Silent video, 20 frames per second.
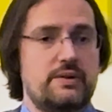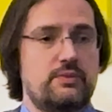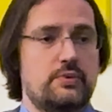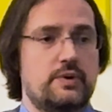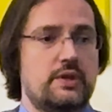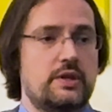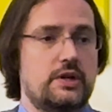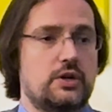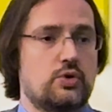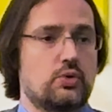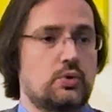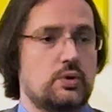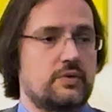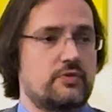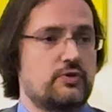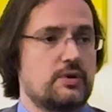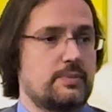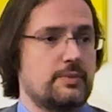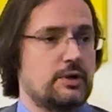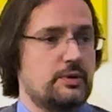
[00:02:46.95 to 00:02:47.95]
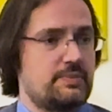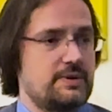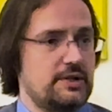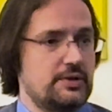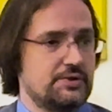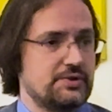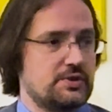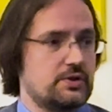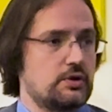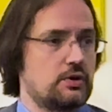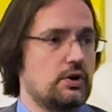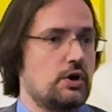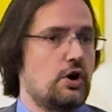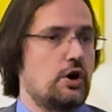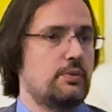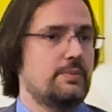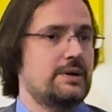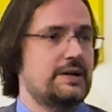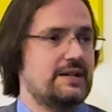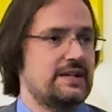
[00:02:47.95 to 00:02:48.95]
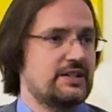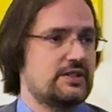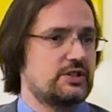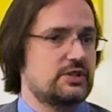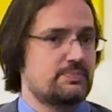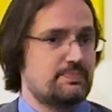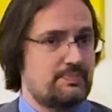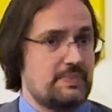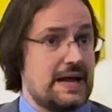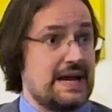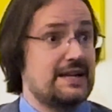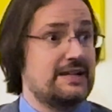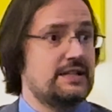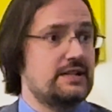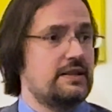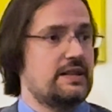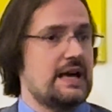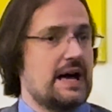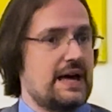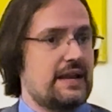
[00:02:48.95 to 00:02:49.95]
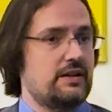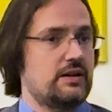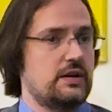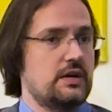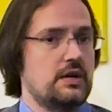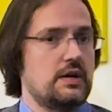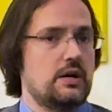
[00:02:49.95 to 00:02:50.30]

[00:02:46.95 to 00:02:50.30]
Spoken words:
when the Court of Criminal Appeals in Oklahoma expanded that